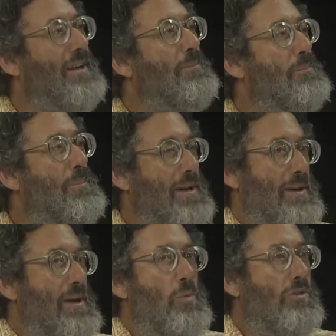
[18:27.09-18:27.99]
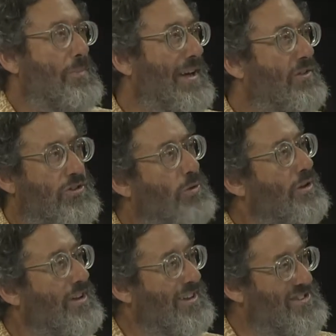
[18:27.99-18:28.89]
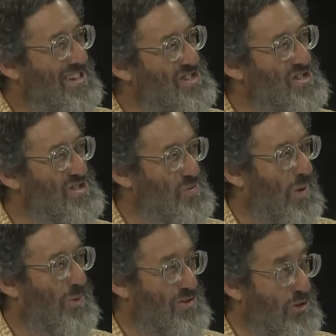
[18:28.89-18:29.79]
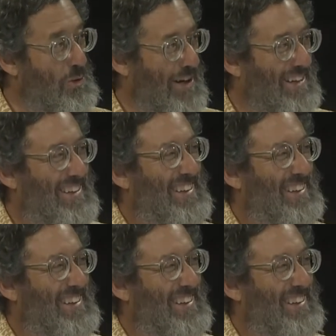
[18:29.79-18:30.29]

Mm-hmm. But he was paying so little attention to what we're doing,